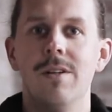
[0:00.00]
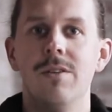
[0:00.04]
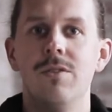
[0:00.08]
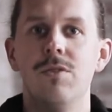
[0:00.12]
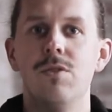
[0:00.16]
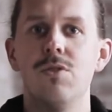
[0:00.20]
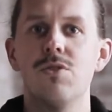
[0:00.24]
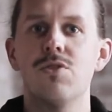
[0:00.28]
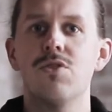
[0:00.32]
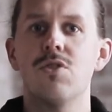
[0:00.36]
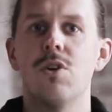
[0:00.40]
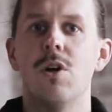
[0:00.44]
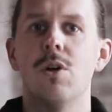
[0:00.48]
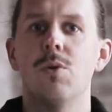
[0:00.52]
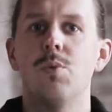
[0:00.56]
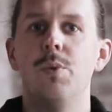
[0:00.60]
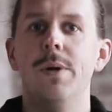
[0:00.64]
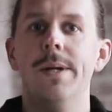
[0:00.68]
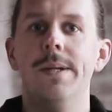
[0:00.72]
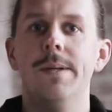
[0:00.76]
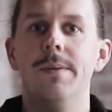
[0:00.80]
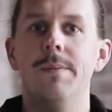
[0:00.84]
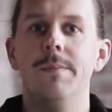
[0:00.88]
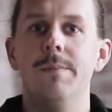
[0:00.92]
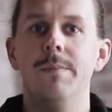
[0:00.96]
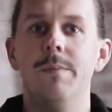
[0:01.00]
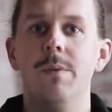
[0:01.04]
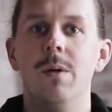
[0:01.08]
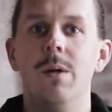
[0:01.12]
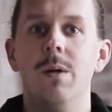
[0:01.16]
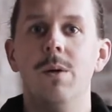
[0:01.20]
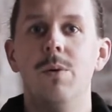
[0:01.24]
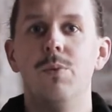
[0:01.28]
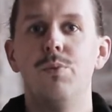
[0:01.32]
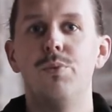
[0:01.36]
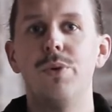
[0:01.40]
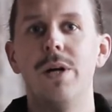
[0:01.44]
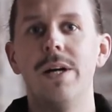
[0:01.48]
To start with,
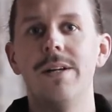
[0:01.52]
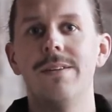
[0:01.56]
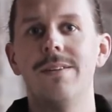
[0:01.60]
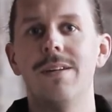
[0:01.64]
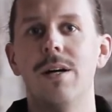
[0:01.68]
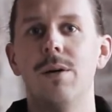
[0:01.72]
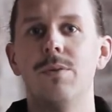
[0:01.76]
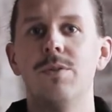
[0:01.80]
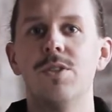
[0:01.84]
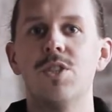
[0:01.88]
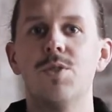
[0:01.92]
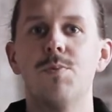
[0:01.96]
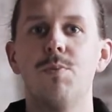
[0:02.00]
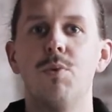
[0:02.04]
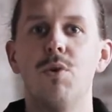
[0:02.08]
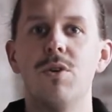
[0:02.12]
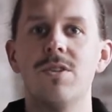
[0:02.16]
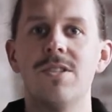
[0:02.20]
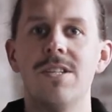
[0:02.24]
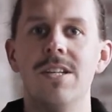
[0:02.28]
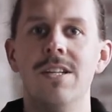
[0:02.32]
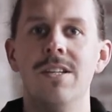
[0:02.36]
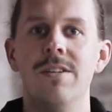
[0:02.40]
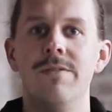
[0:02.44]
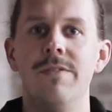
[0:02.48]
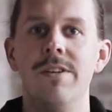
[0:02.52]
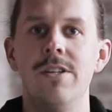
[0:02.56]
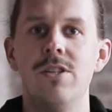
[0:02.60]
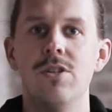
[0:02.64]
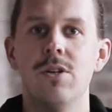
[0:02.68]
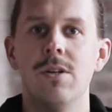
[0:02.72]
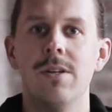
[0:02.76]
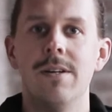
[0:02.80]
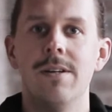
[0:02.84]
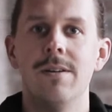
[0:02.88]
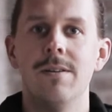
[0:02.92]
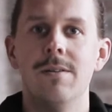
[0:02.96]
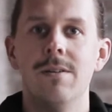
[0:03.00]
write down the sports
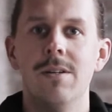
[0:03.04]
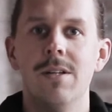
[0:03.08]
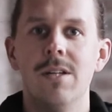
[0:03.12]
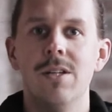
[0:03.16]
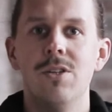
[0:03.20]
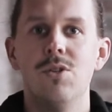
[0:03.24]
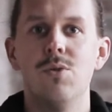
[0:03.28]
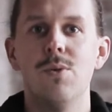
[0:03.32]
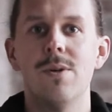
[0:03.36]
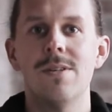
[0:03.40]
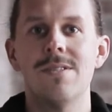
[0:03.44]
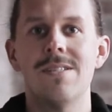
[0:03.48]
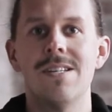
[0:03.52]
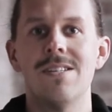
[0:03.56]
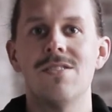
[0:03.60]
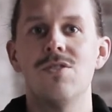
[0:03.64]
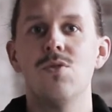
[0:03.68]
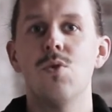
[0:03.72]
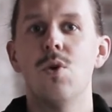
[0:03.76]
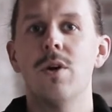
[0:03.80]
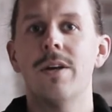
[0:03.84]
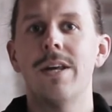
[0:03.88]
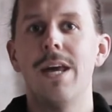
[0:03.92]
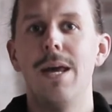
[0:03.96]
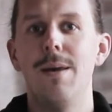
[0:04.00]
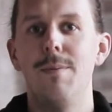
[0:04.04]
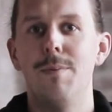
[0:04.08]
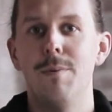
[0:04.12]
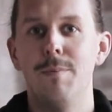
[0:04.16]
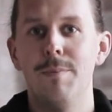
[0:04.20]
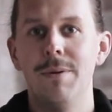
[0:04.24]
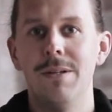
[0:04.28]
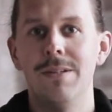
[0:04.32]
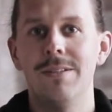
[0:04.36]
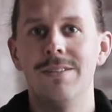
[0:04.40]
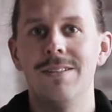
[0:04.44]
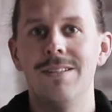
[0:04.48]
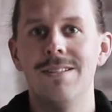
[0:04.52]
individually to assess your
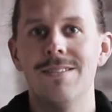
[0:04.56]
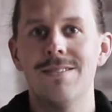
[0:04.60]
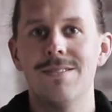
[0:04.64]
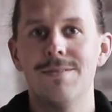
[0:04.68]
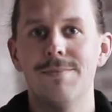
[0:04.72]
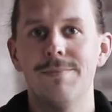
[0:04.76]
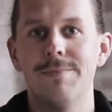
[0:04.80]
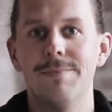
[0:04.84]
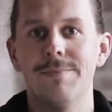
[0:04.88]
capabilities.